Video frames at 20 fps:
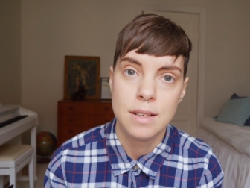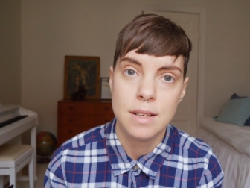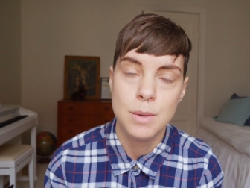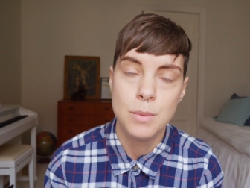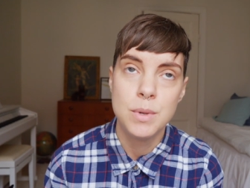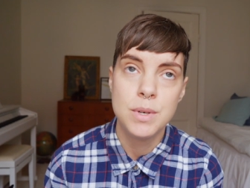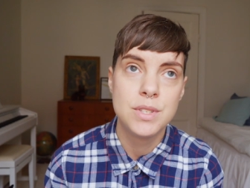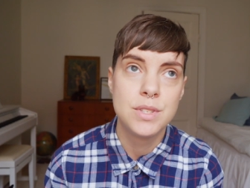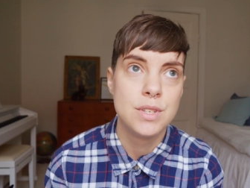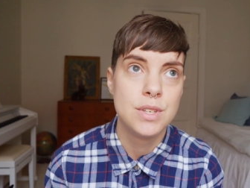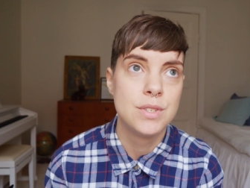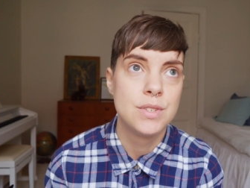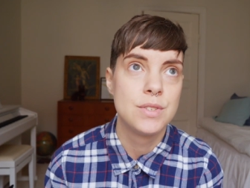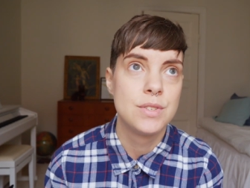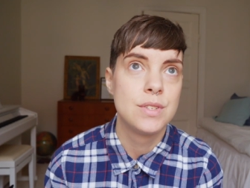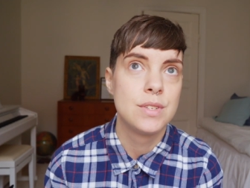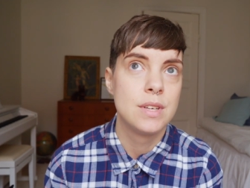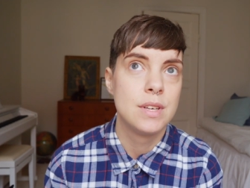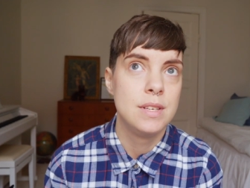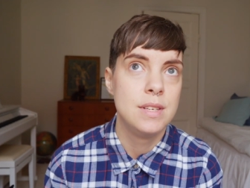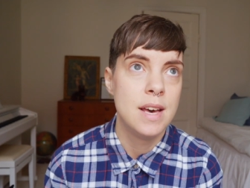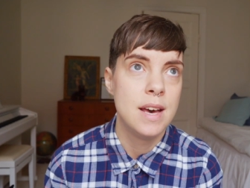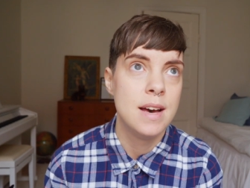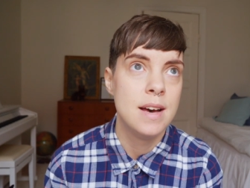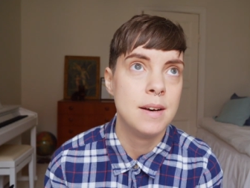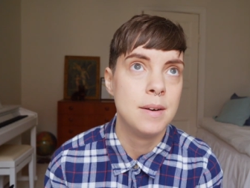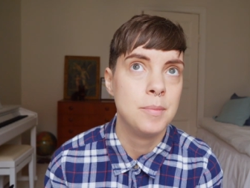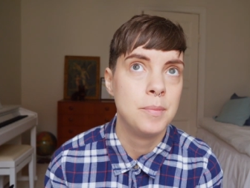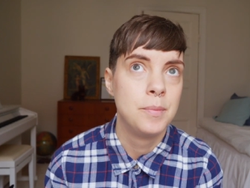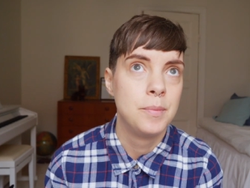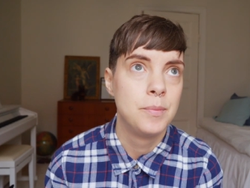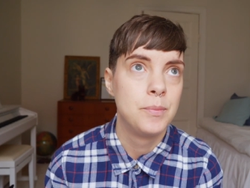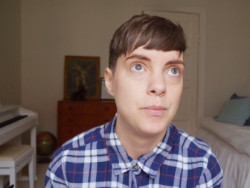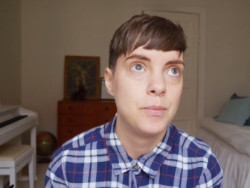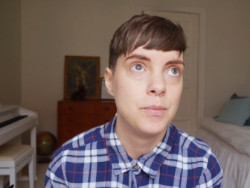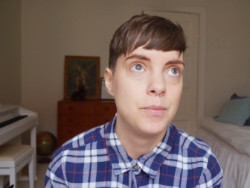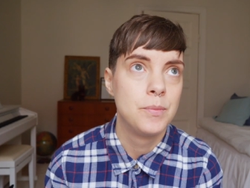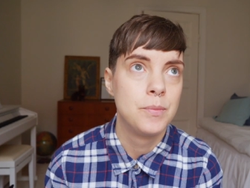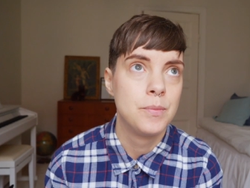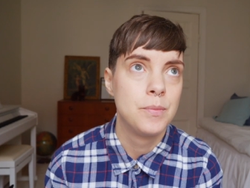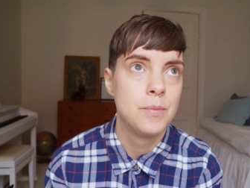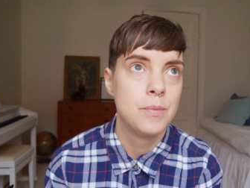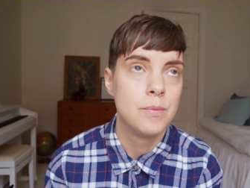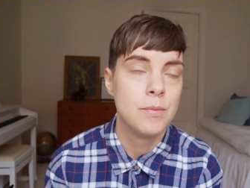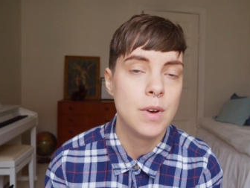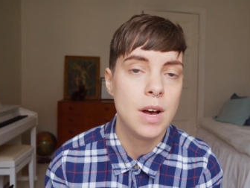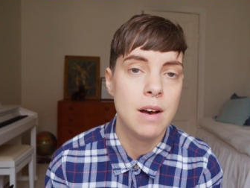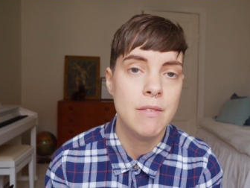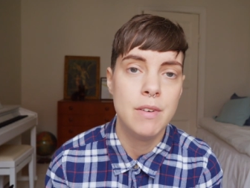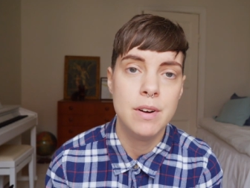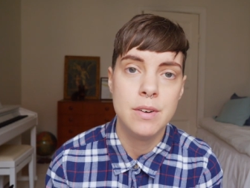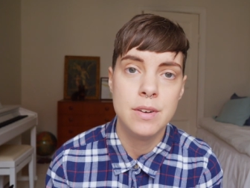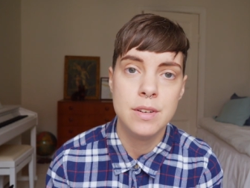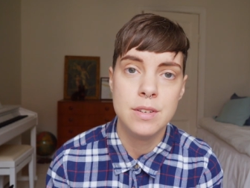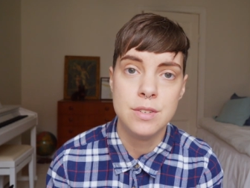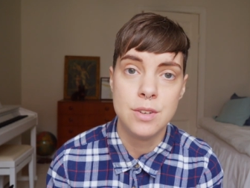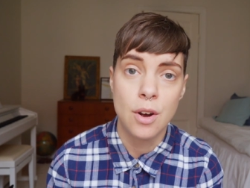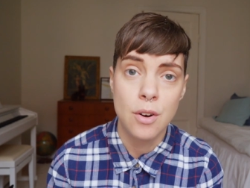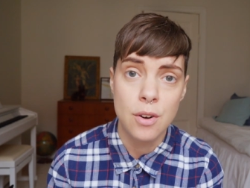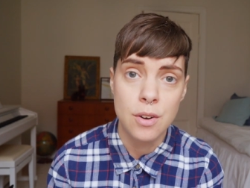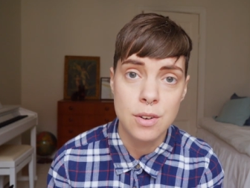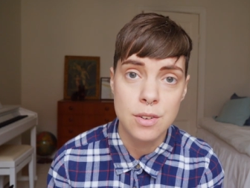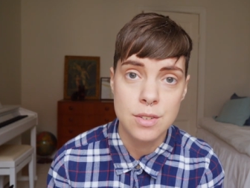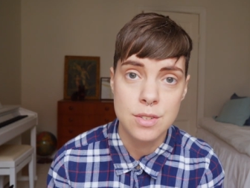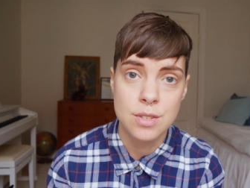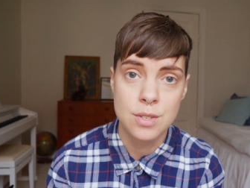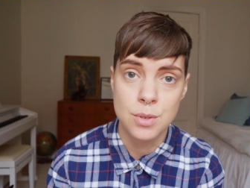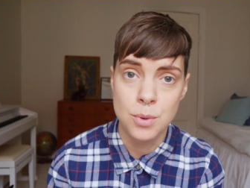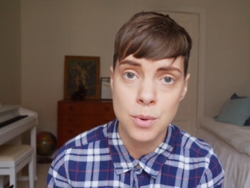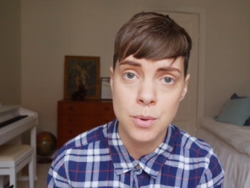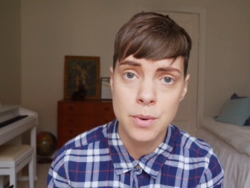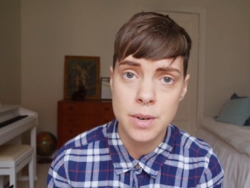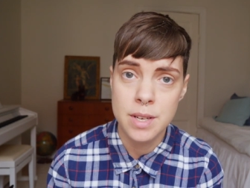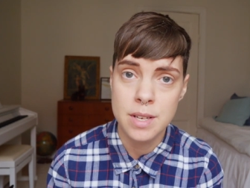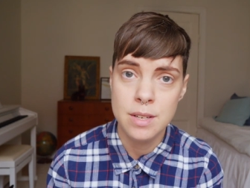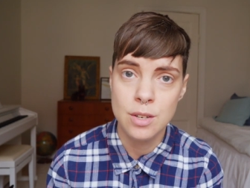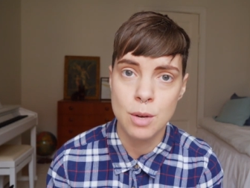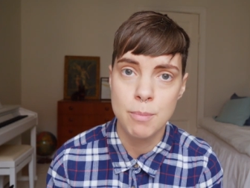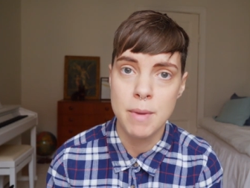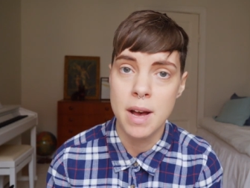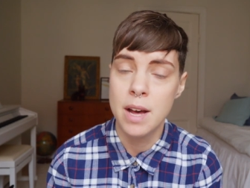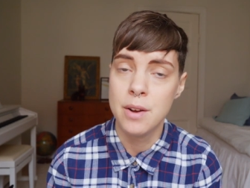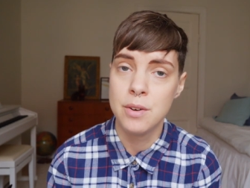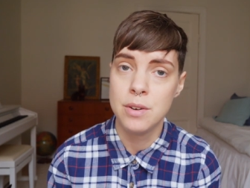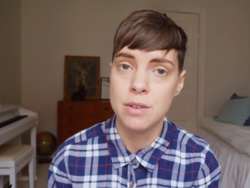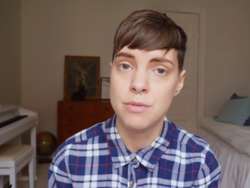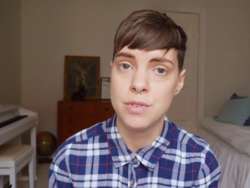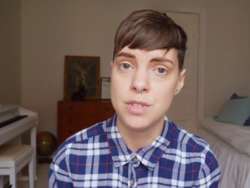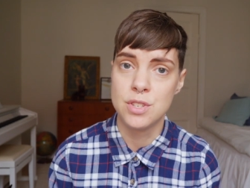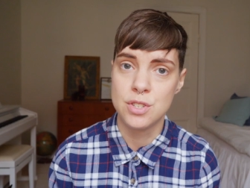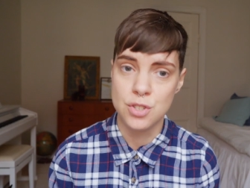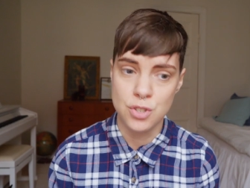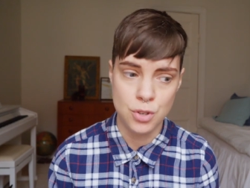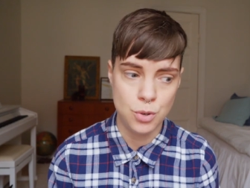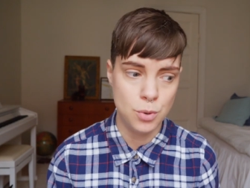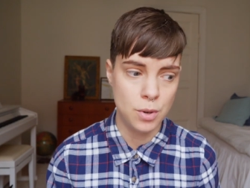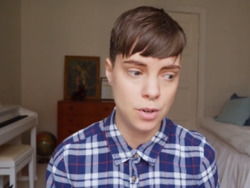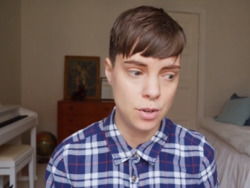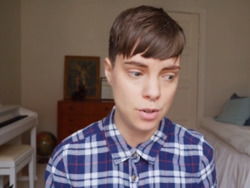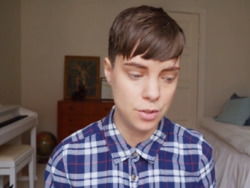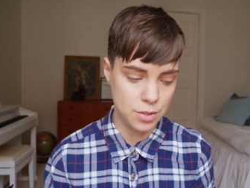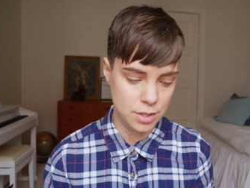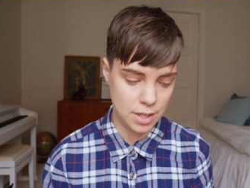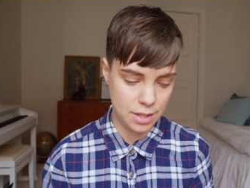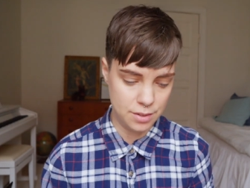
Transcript: It was just, yeah, a very dark story, no matter if it's true or not.